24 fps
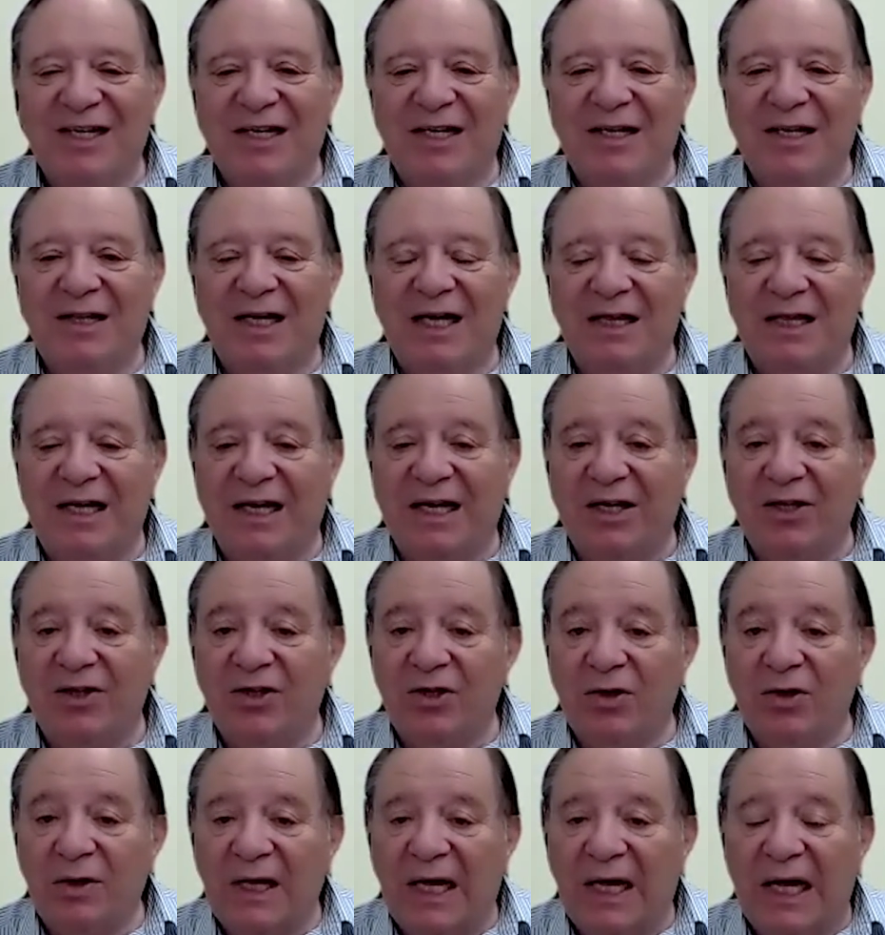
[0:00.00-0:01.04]
that they could
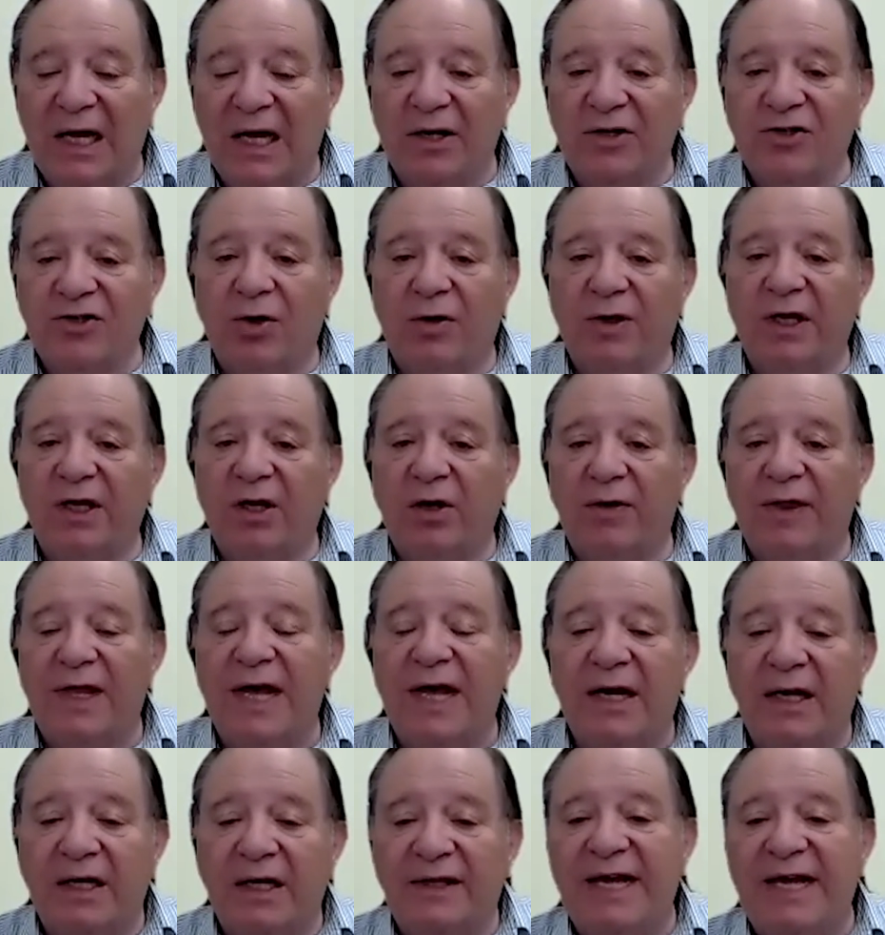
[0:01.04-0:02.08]
do that. So
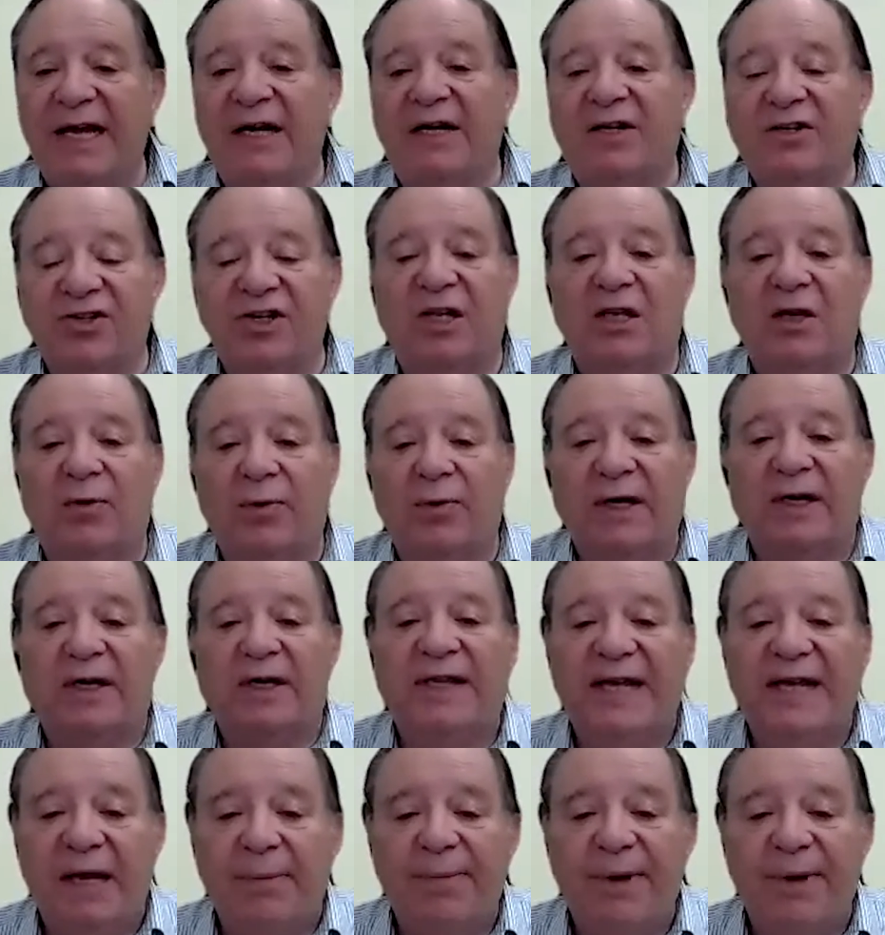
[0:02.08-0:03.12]
that accelerated
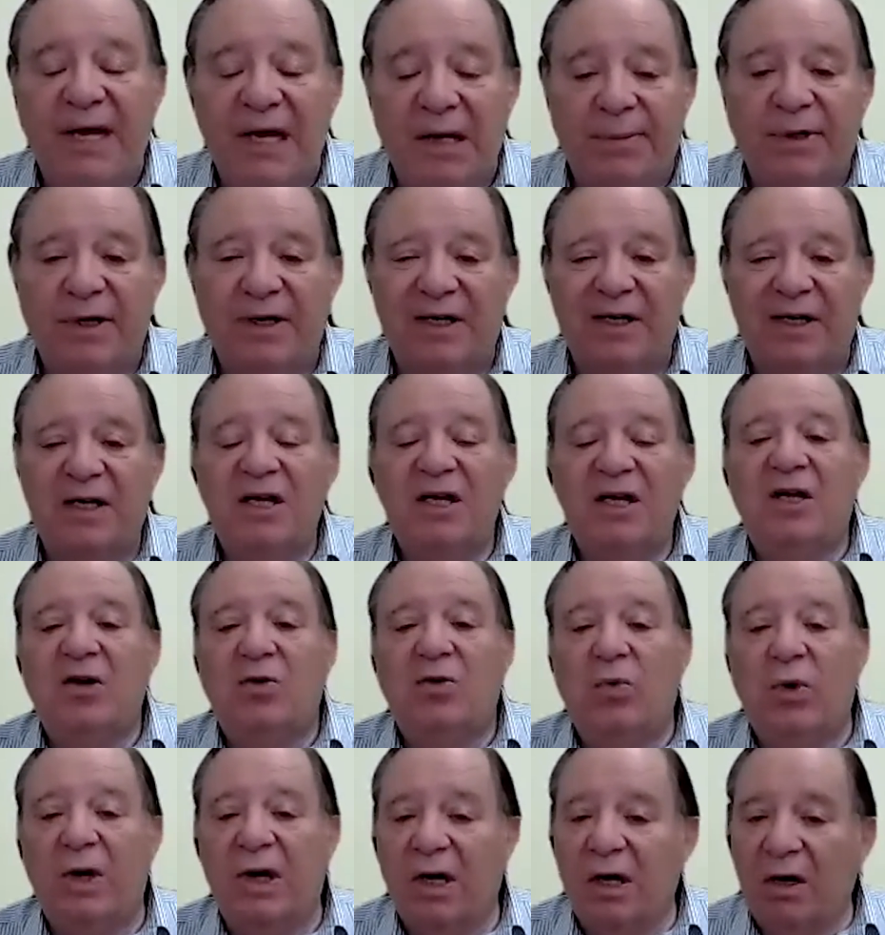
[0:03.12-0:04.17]
that payment,
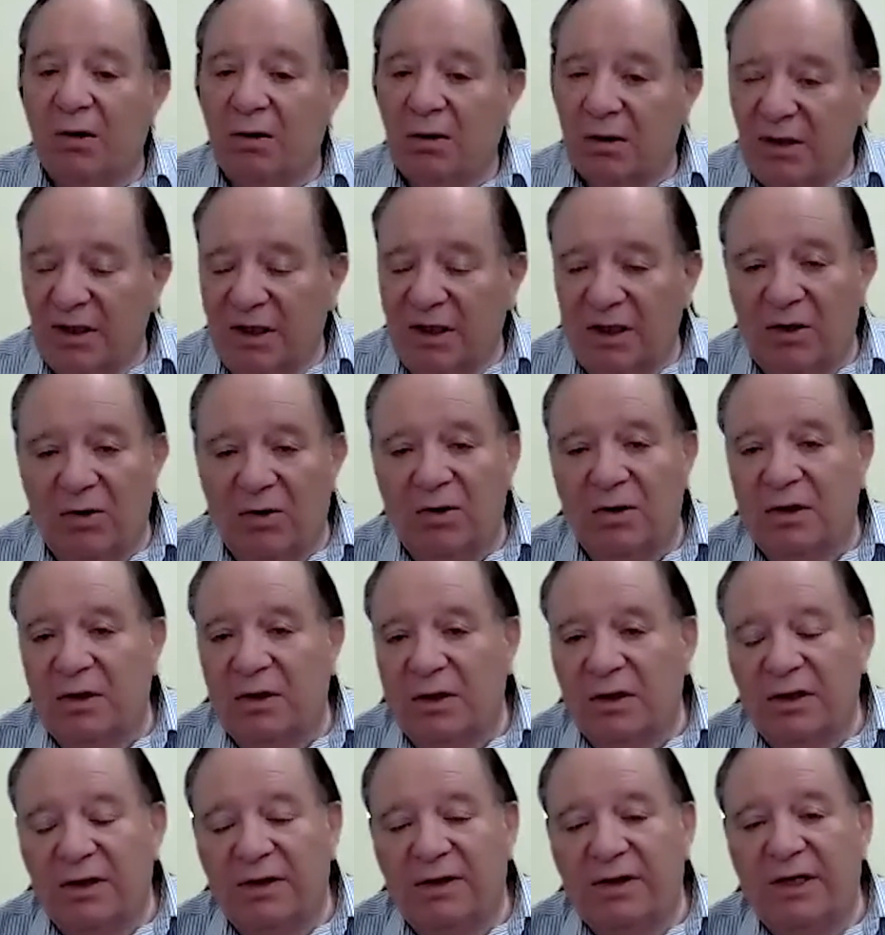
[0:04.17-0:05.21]
where
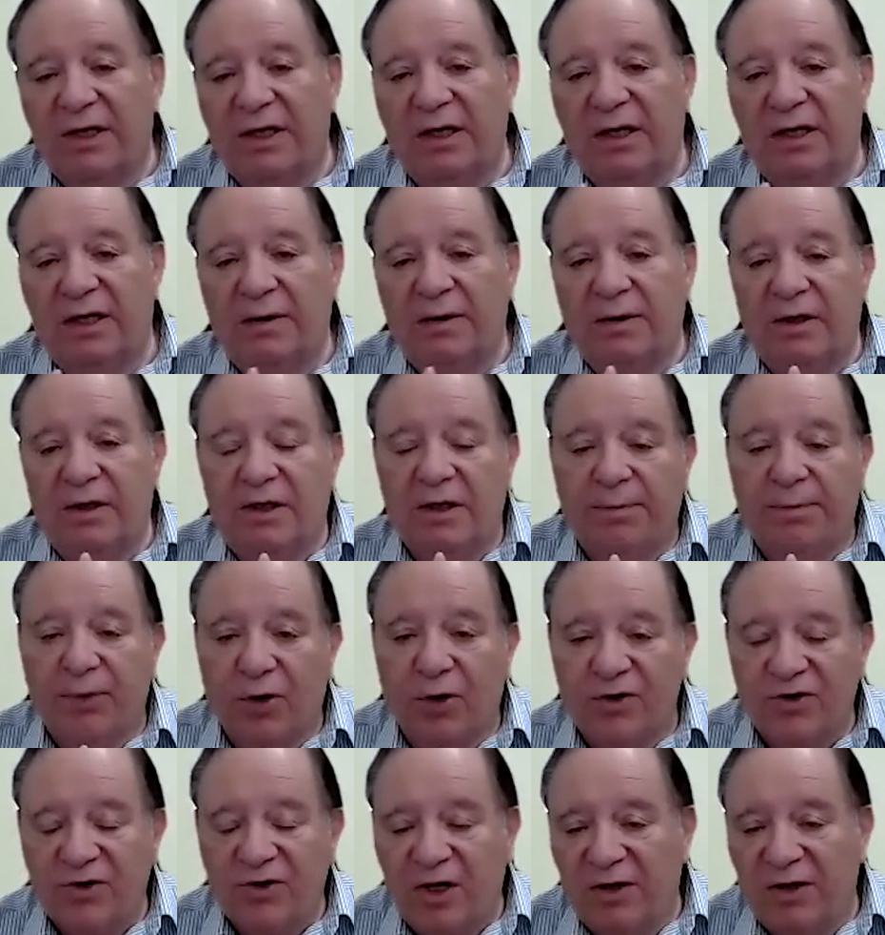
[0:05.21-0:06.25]
the
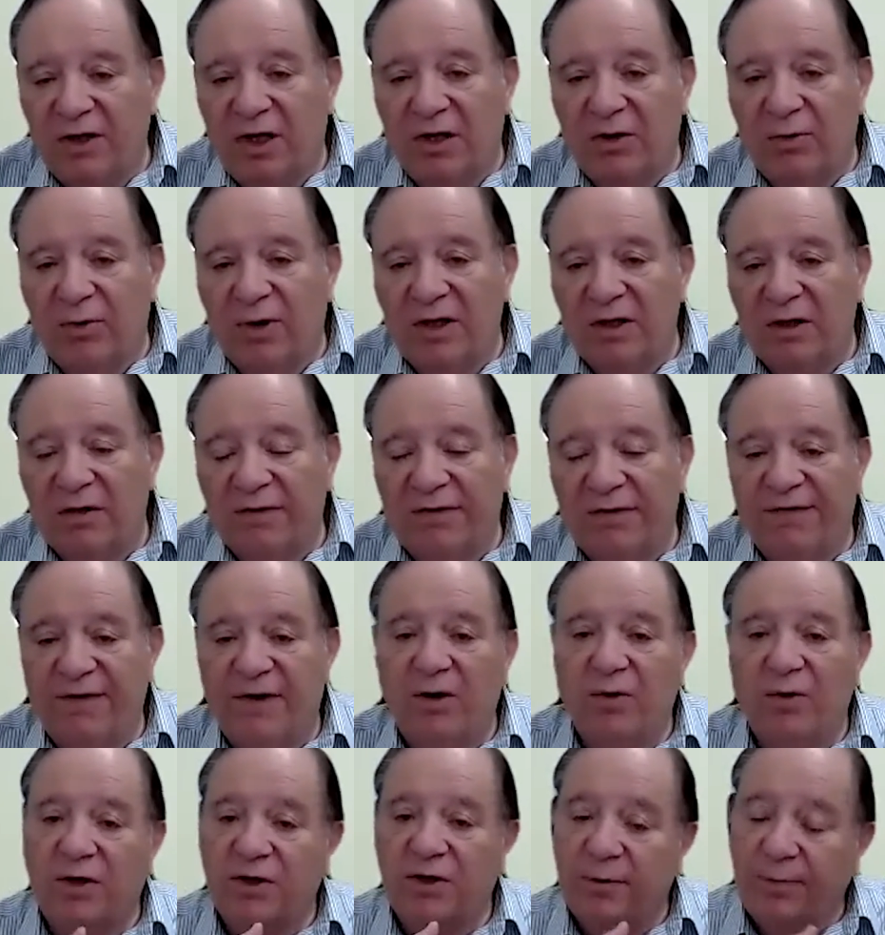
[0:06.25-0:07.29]
person on the other end of the
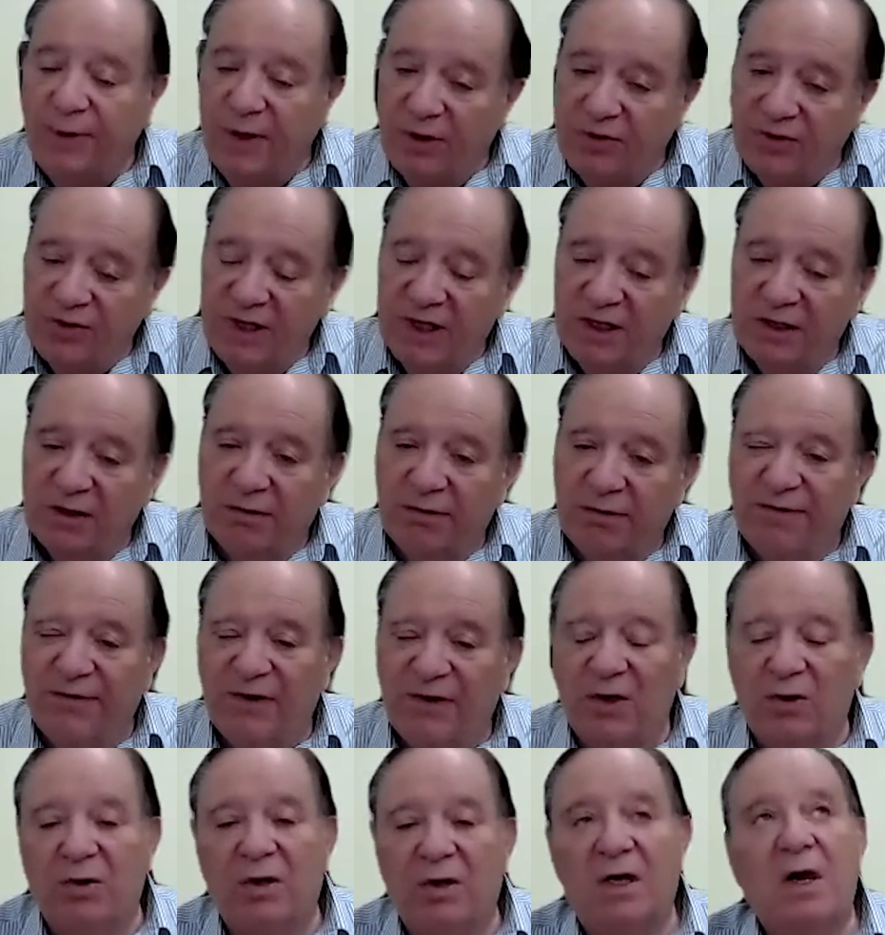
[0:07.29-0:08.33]
phone, on the Pearson end of the
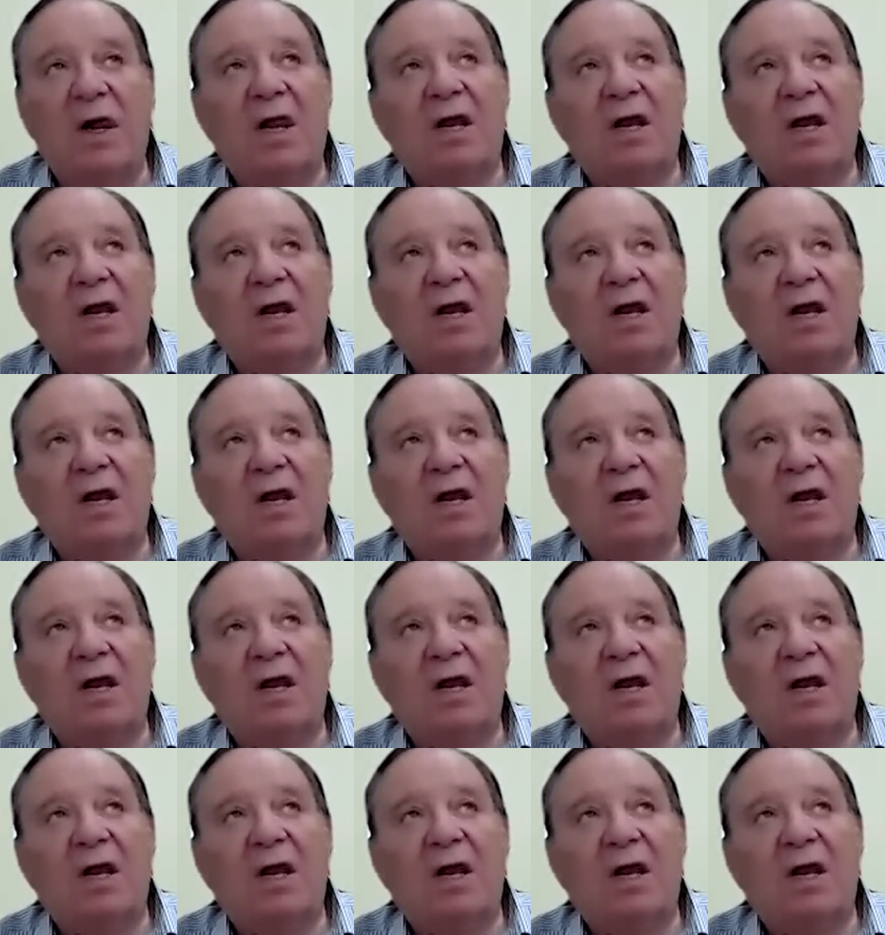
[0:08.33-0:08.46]
phone,